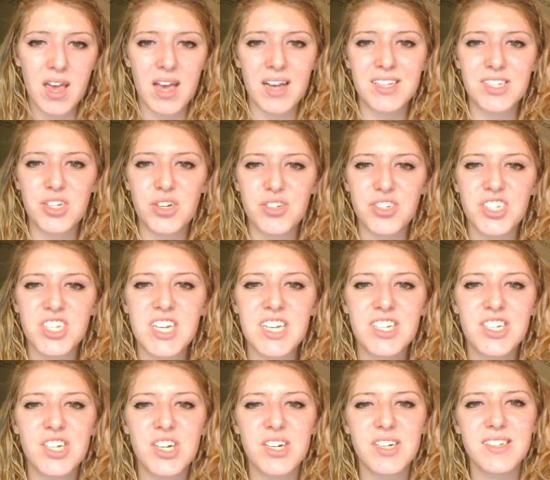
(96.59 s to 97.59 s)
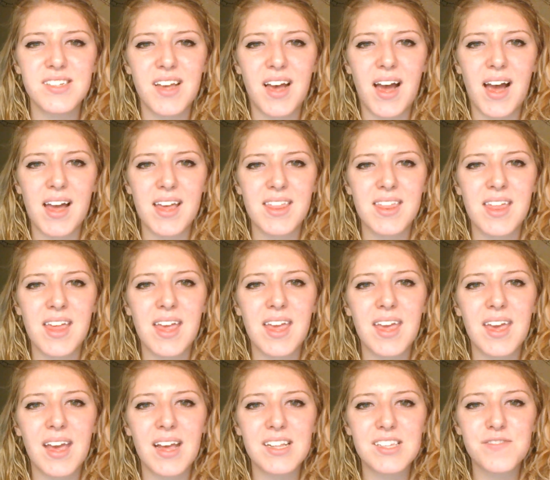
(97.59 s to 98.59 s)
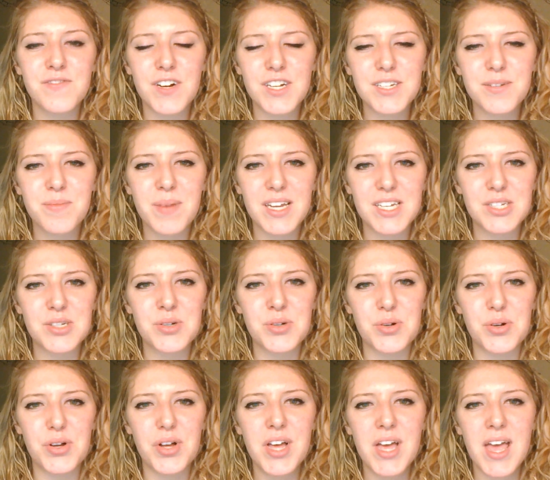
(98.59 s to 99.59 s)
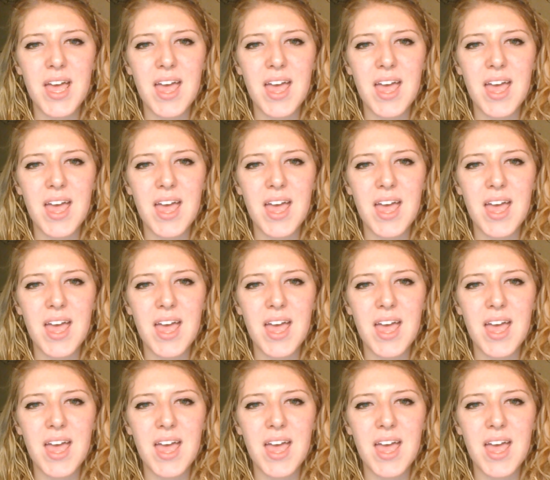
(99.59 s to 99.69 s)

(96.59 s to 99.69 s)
And so as teachers, I think it's fundamental